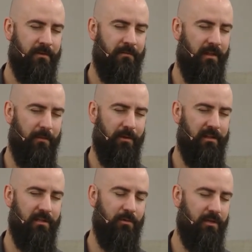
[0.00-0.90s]
Father, I pray
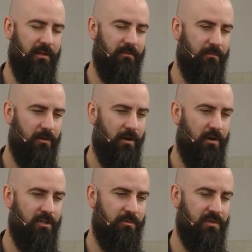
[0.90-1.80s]
that you would give them
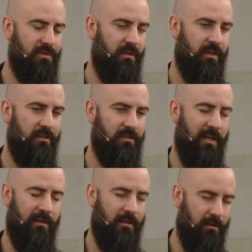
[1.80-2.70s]
courage and resilience
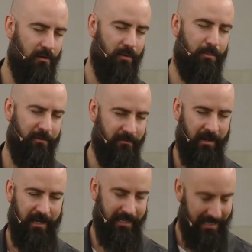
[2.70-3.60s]
and that you would provide,